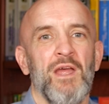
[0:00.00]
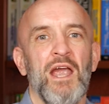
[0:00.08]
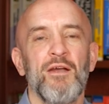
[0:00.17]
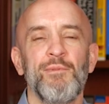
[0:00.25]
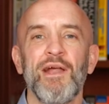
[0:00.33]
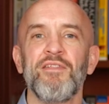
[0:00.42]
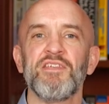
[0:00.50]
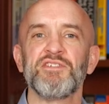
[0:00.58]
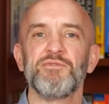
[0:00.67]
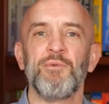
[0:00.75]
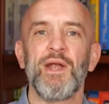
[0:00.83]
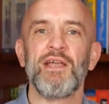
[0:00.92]
Hey everybody,
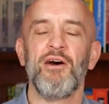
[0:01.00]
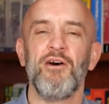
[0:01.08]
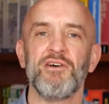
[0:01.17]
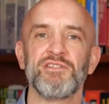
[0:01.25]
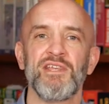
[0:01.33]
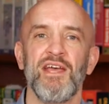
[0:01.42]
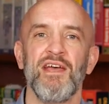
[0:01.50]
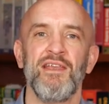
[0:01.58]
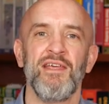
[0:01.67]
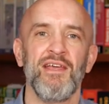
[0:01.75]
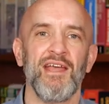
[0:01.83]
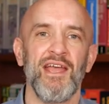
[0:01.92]
this is
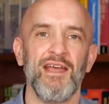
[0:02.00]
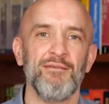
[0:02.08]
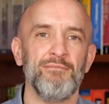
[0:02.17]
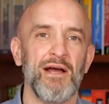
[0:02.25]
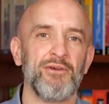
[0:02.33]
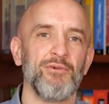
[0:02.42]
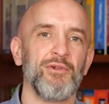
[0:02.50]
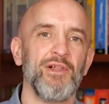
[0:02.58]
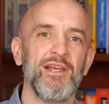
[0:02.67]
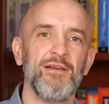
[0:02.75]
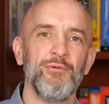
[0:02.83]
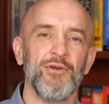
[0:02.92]
Halstead and Michael
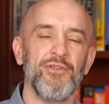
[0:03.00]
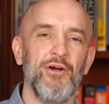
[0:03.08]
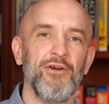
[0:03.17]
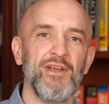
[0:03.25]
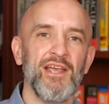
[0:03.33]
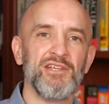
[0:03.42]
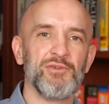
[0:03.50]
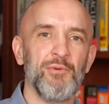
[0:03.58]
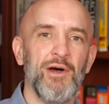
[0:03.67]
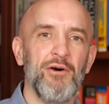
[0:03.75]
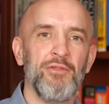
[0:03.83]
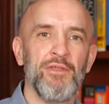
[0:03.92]
Klenck with REH
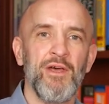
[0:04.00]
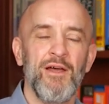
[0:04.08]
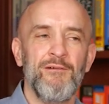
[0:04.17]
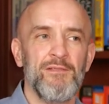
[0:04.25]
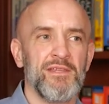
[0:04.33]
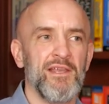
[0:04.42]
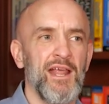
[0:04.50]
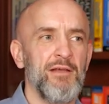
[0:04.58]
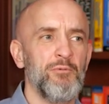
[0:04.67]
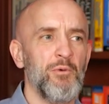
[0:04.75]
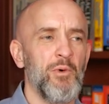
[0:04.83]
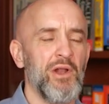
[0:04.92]
Wealth.
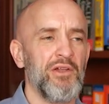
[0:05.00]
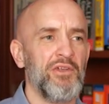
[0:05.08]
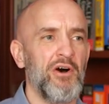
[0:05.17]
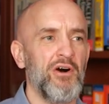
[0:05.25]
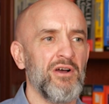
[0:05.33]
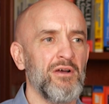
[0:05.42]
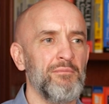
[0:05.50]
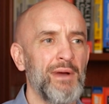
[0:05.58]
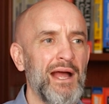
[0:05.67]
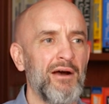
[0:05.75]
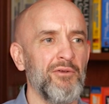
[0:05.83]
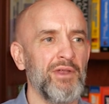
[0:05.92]
Today we want to talk
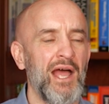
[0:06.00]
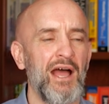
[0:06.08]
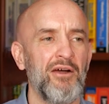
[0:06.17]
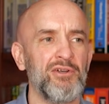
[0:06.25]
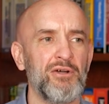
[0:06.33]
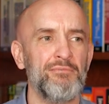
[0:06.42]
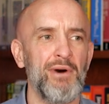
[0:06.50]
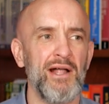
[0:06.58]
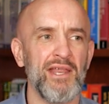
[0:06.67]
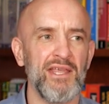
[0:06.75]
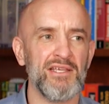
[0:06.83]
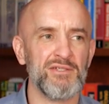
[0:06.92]
about how your
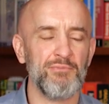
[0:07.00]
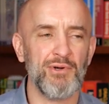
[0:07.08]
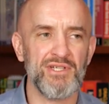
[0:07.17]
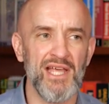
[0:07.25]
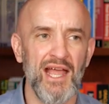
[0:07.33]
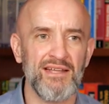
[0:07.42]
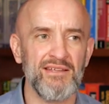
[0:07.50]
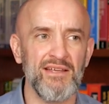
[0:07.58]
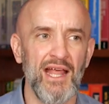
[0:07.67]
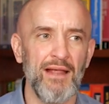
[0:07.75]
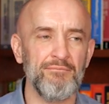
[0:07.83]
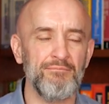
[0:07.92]
money is
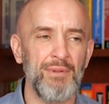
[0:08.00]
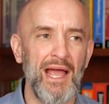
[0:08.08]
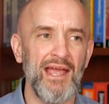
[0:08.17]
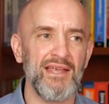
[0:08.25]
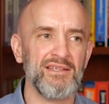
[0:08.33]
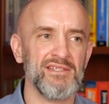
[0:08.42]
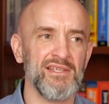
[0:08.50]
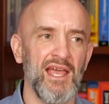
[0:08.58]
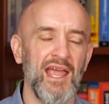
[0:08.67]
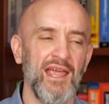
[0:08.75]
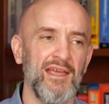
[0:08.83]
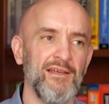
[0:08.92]
protected at banks
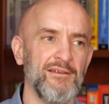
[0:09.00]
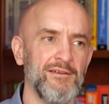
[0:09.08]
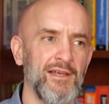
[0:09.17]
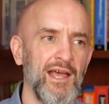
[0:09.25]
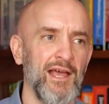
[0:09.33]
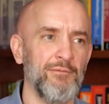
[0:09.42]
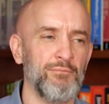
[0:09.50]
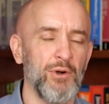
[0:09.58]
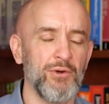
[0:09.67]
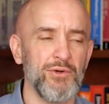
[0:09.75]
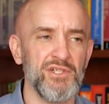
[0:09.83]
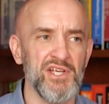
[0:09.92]
and at
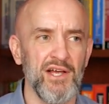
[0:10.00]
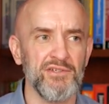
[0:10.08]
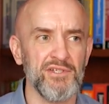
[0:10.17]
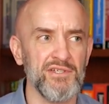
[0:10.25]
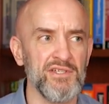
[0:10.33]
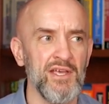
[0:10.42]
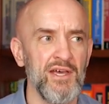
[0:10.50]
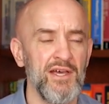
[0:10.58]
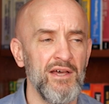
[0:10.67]
brokerage houses.